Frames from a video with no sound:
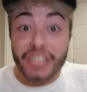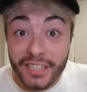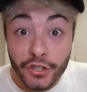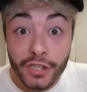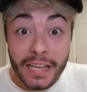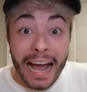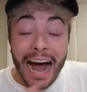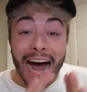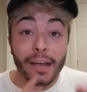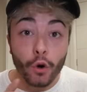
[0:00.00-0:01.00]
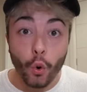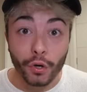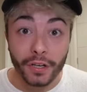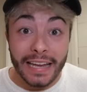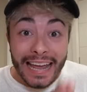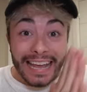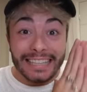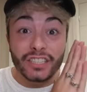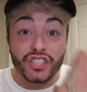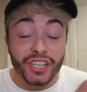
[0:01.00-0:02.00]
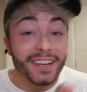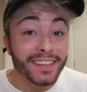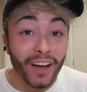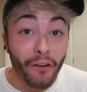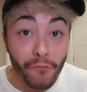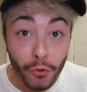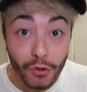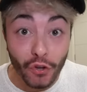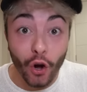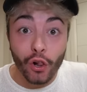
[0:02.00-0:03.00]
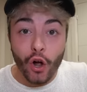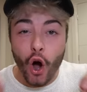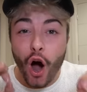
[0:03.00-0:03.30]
Jesters, I ordered a Jigsaw voodoo doll